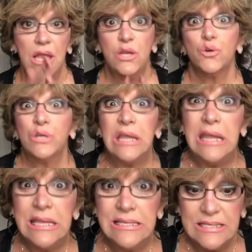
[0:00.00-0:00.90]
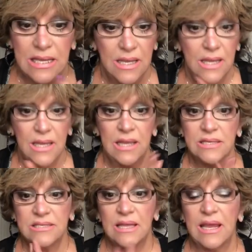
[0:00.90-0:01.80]
and your knees,
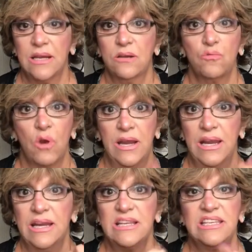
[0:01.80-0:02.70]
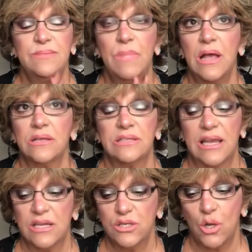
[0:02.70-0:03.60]
it's like great. And it smells
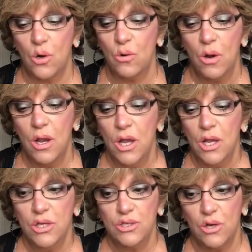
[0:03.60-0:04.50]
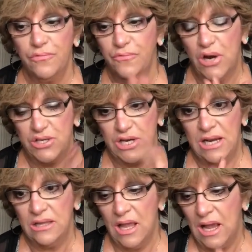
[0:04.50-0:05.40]
like so fresh.
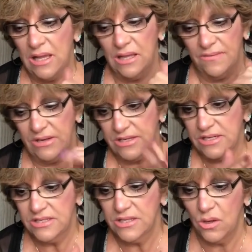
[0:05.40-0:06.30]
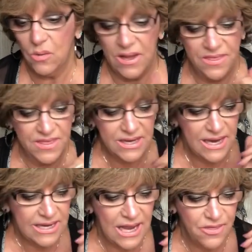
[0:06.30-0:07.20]
I love it. So I think
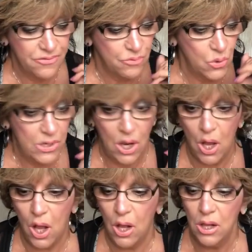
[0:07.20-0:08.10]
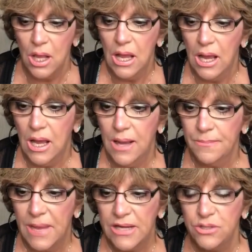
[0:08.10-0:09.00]
I got through it all.
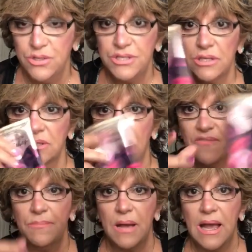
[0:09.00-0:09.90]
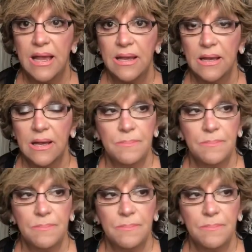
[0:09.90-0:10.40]
I do still love my